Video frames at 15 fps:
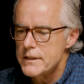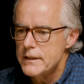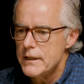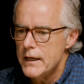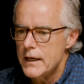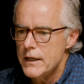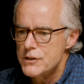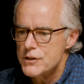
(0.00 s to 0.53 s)

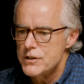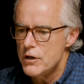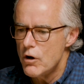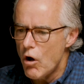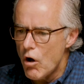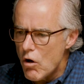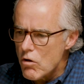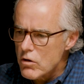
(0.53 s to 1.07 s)
engaged in
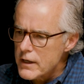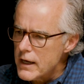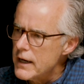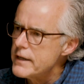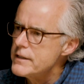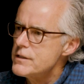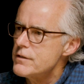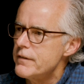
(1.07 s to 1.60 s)
all
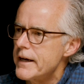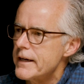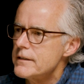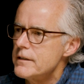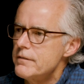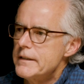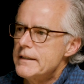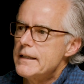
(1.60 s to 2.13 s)
kinds of
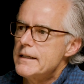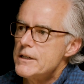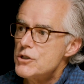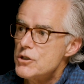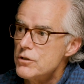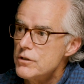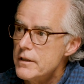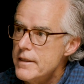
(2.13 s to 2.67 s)
activity that it
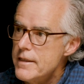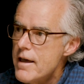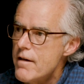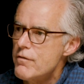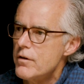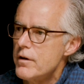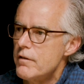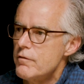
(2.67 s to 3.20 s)
should
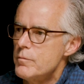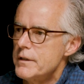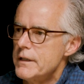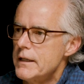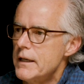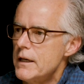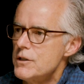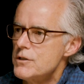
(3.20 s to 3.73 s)
never have been
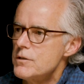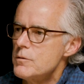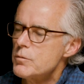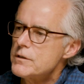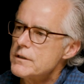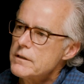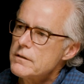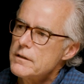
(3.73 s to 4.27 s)
engaged in,
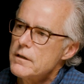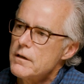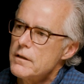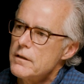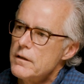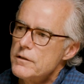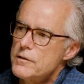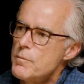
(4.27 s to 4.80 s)
particularly
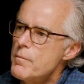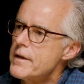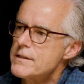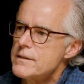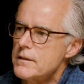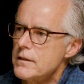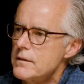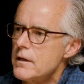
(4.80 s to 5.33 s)
on the
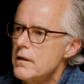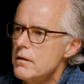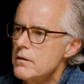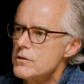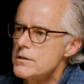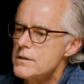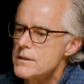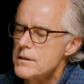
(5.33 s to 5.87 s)
domestic
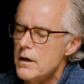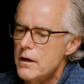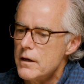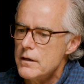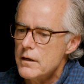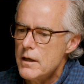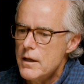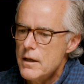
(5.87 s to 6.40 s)
intelligence
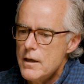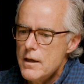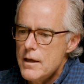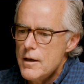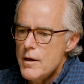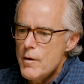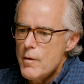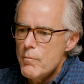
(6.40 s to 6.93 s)
side.
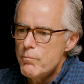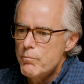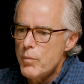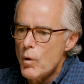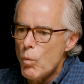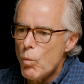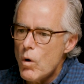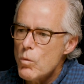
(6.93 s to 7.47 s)

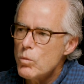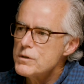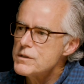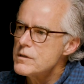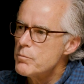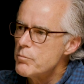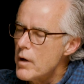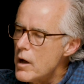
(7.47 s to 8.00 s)
But what was
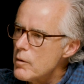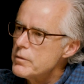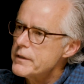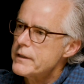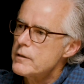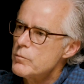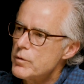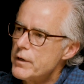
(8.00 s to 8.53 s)
the
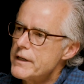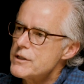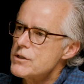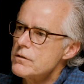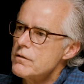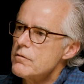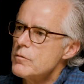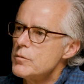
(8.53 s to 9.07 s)
public
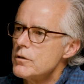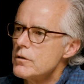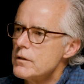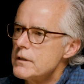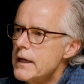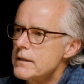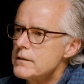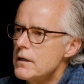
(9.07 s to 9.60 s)
impression of the Bureau at
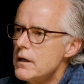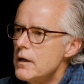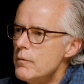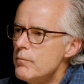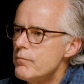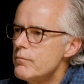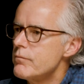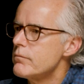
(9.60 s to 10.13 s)
that
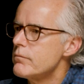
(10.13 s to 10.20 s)
time?